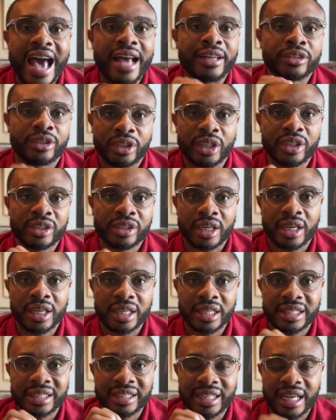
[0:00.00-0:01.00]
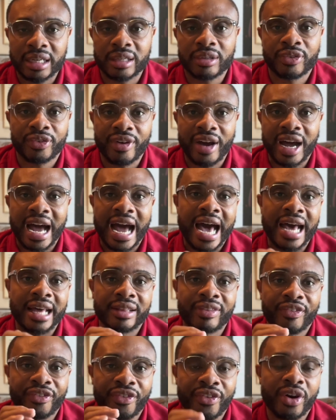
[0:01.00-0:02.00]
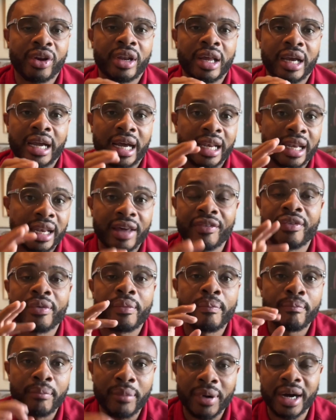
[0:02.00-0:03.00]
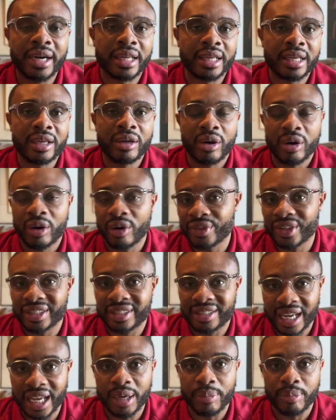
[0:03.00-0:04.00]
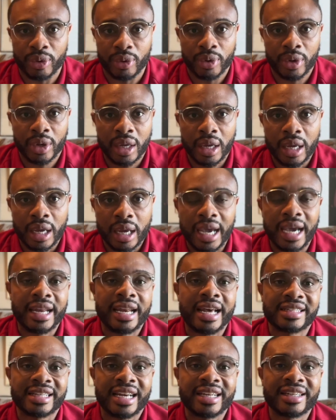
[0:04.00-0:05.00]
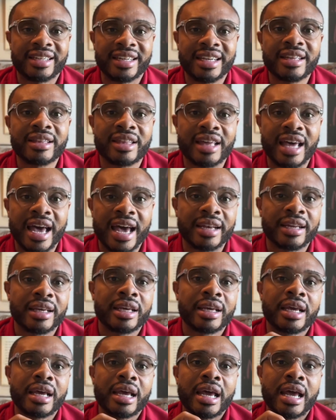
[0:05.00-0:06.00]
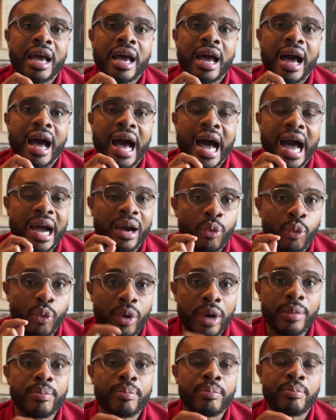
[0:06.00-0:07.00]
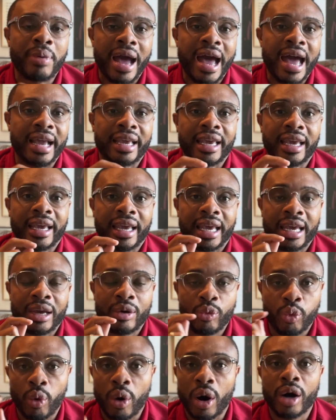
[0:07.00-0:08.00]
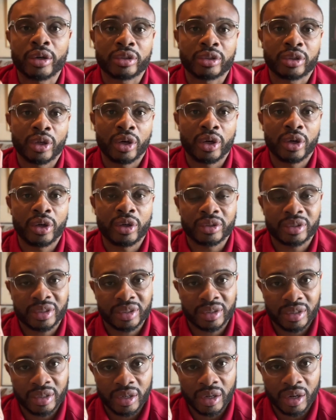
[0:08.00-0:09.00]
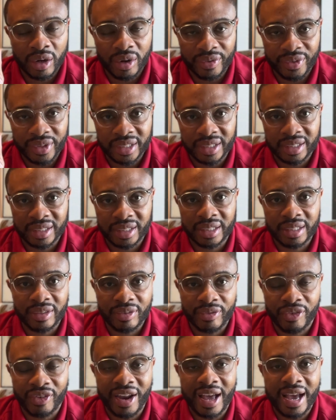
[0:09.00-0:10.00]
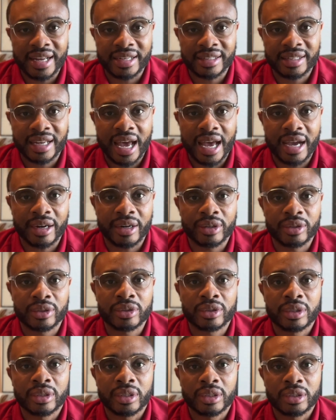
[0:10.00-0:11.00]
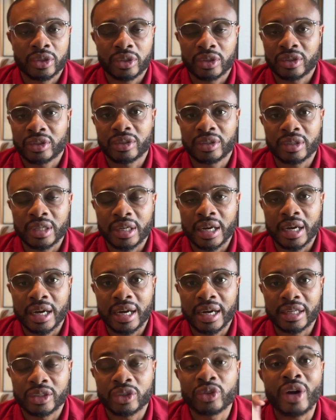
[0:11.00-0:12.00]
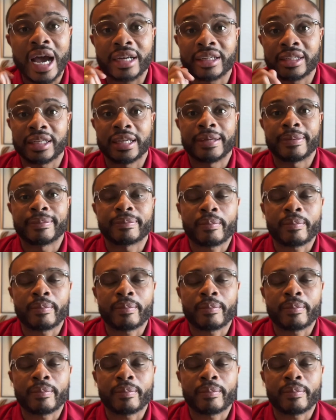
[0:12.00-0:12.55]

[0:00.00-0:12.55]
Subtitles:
just couldn't satisfy. I felt like I left money on the table. And as I did that, I went back and walked on the Flying Tigers track team.